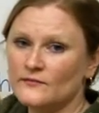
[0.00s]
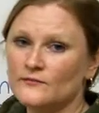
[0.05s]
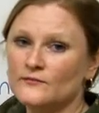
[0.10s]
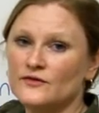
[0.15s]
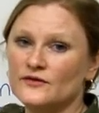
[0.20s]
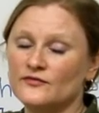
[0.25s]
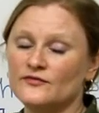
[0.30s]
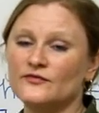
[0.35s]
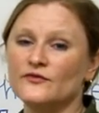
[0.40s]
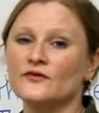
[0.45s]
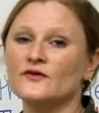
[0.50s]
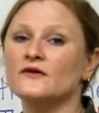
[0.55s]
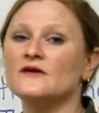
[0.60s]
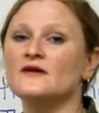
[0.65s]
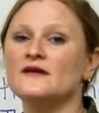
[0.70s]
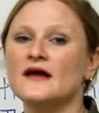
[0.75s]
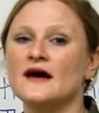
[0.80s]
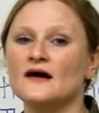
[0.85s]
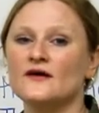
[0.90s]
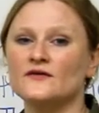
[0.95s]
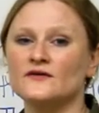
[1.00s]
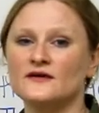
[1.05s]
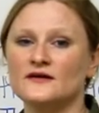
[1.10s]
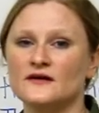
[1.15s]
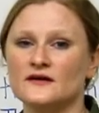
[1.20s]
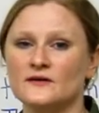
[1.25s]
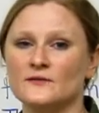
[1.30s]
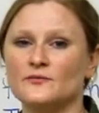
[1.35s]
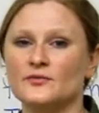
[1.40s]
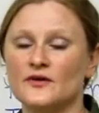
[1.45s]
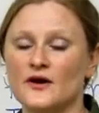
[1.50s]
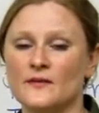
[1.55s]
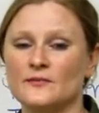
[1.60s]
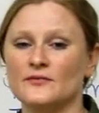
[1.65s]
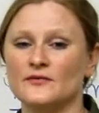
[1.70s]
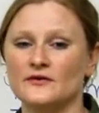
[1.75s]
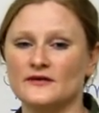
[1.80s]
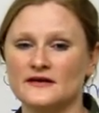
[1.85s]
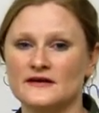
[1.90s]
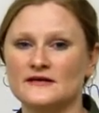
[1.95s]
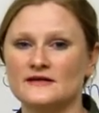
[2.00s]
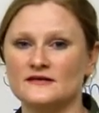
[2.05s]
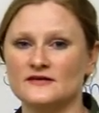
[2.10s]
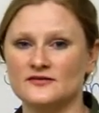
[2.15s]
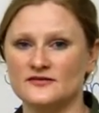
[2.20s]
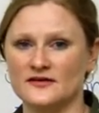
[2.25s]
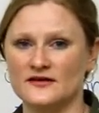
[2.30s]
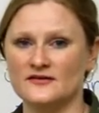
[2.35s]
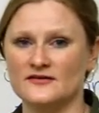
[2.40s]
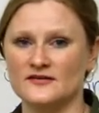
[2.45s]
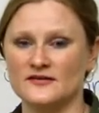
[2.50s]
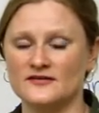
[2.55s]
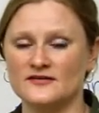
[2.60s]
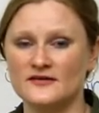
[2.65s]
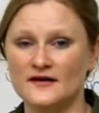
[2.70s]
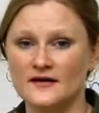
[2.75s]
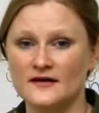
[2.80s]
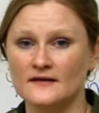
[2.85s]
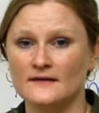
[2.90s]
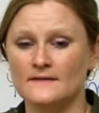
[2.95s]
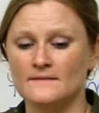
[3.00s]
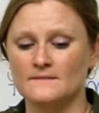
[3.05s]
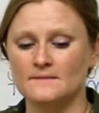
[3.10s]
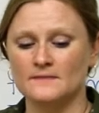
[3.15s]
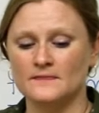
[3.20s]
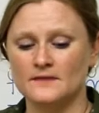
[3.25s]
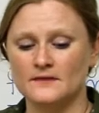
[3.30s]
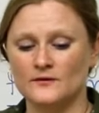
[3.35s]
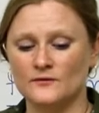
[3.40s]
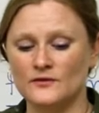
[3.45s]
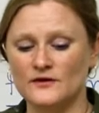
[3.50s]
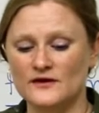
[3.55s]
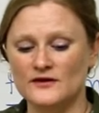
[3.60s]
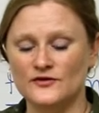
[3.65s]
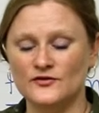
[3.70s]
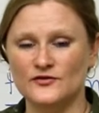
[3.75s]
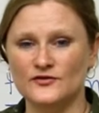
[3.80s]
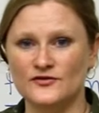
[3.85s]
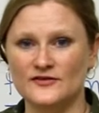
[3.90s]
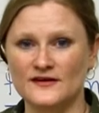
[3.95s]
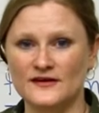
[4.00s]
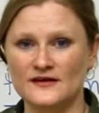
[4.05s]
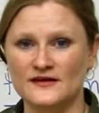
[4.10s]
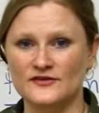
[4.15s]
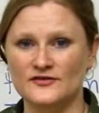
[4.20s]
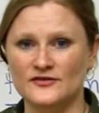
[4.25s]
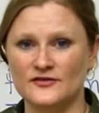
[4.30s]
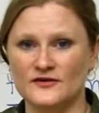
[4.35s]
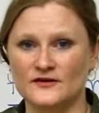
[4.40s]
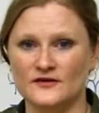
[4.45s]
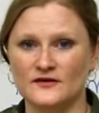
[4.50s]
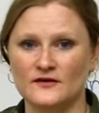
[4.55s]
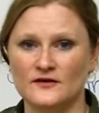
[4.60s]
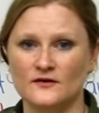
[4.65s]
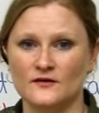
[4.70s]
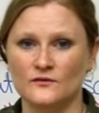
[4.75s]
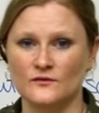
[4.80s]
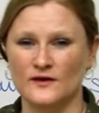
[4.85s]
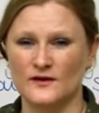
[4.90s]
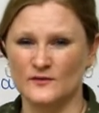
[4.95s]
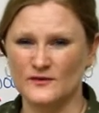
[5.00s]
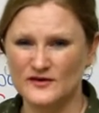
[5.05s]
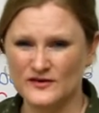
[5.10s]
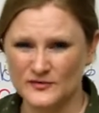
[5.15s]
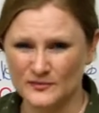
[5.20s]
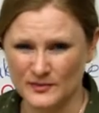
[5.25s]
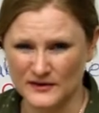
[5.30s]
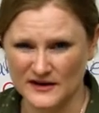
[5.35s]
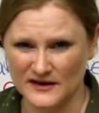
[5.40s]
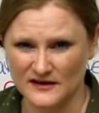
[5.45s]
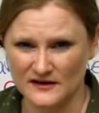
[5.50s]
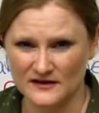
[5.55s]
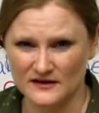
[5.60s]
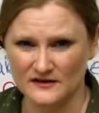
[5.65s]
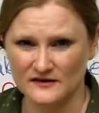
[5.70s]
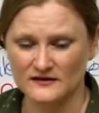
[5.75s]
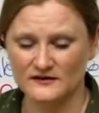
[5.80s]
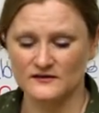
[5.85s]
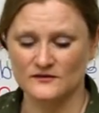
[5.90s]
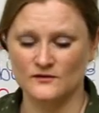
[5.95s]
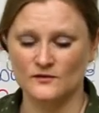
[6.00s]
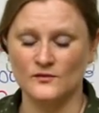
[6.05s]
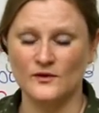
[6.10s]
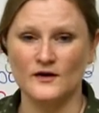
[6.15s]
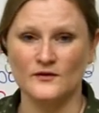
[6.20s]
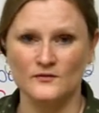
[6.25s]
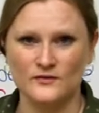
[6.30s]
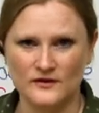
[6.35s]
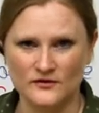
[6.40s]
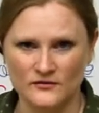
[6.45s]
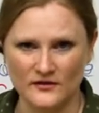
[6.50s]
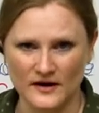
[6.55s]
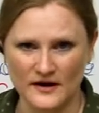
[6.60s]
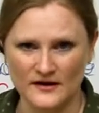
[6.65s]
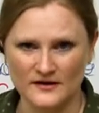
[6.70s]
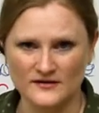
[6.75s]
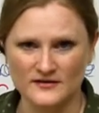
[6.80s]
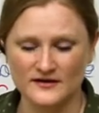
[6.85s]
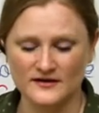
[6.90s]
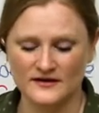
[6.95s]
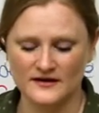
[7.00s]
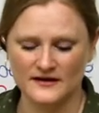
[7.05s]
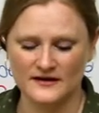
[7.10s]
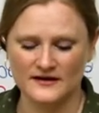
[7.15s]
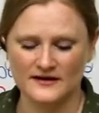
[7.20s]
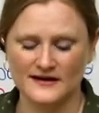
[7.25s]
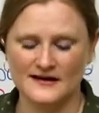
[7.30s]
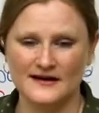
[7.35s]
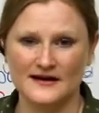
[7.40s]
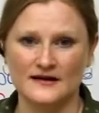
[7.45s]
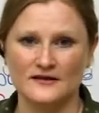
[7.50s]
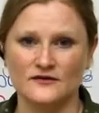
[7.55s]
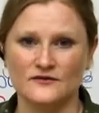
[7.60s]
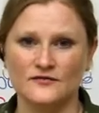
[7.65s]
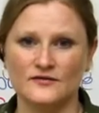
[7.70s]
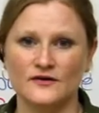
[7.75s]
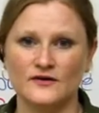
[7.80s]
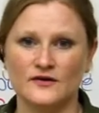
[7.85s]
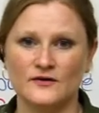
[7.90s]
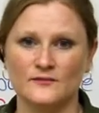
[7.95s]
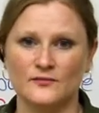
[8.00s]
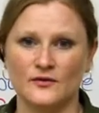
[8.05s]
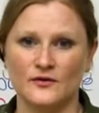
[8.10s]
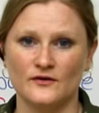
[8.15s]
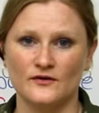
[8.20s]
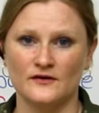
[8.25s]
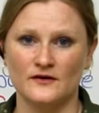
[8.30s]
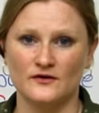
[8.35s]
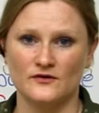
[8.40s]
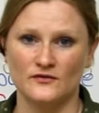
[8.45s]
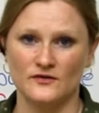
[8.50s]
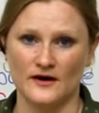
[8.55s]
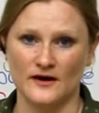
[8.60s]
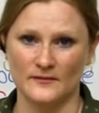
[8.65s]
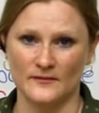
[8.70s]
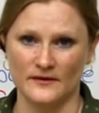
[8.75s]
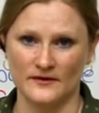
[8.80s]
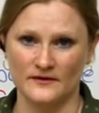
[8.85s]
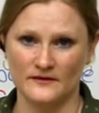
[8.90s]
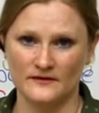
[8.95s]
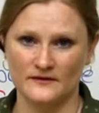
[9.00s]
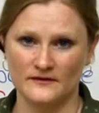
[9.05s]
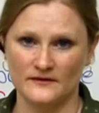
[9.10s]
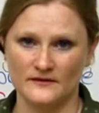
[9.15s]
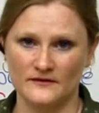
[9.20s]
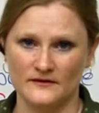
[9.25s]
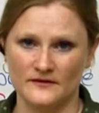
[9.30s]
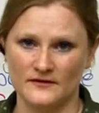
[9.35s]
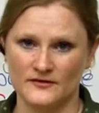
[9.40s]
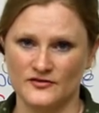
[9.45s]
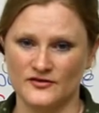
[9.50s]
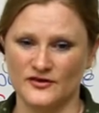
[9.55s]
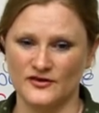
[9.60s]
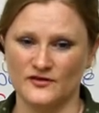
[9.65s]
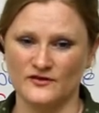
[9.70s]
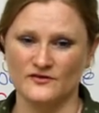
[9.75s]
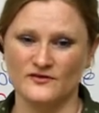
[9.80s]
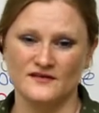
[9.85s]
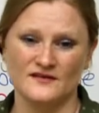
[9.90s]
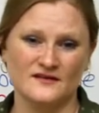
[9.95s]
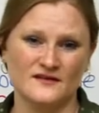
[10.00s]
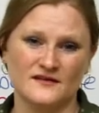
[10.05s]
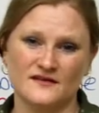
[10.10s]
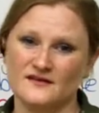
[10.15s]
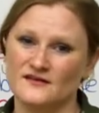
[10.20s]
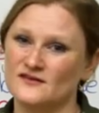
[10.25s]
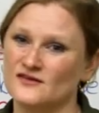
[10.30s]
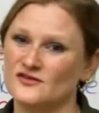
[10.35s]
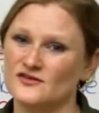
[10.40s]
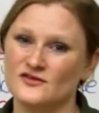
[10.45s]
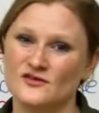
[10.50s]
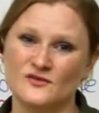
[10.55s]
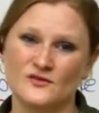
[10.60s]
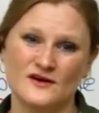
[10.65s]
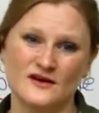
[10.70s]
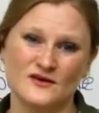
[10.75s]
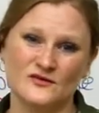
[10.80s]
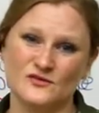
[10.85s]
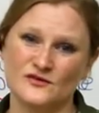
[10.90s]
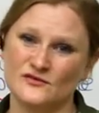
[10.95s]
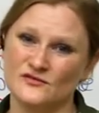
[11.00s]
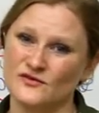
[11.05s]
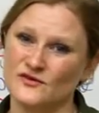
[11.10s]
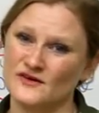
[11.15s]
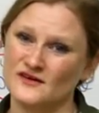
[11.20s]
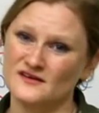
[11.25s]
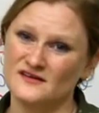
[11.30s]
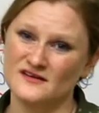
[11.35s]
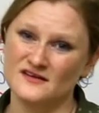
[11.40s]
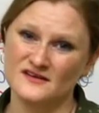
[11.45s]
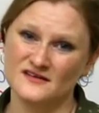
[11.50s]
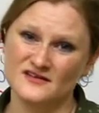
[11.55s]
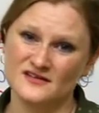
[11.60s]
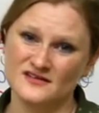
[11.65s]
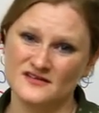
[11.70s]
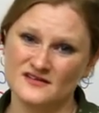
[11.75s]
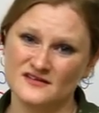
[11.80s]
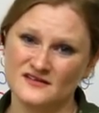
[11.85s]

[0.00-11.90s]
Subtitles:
before a noun in a proper English sentence. We use these when we speak, when we write, and they're very important in grammar. So, there's no way to avoid these.